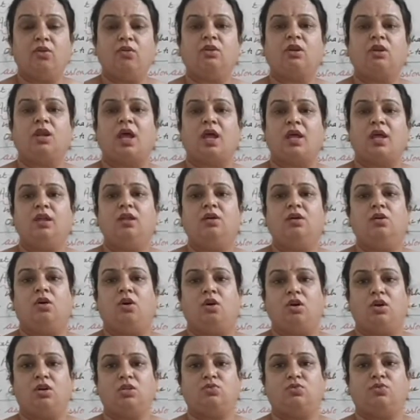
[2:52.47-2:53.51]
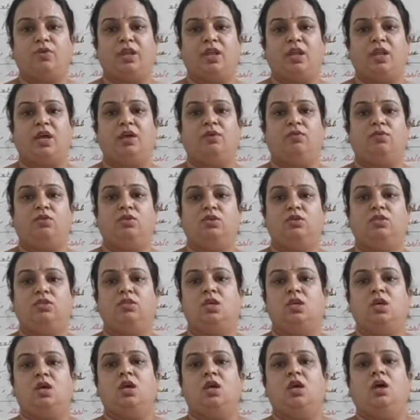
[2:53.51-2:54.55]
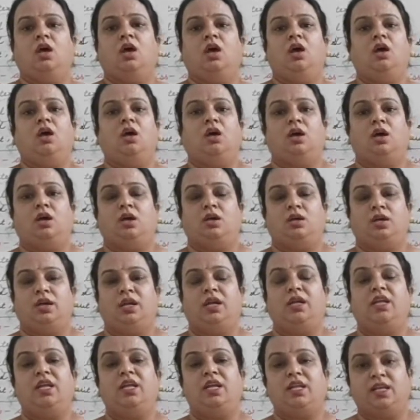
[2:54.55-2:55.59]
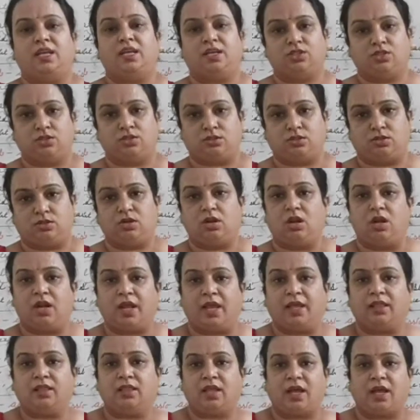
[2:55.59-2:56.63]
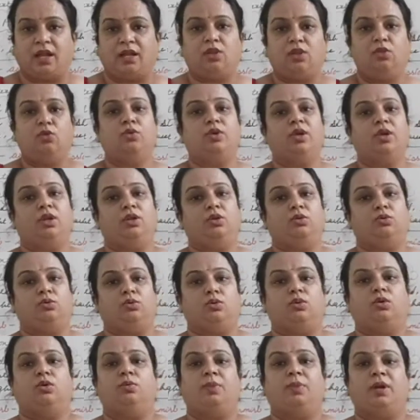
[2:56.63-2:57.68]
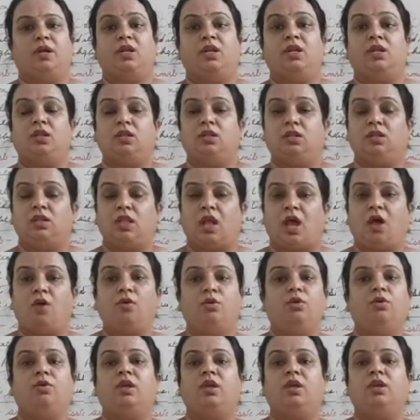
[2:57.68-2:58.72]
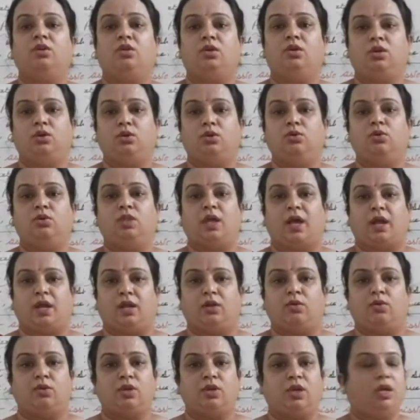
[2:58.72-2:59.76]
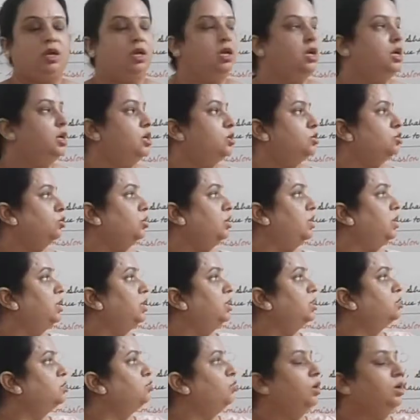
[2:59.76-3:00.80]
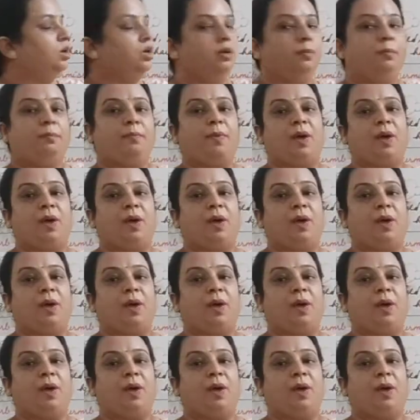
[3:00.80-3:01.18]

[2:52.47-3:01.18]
ride a horse when I was a teenager, like that you can do, but now you cannot do that, okay. So that is what?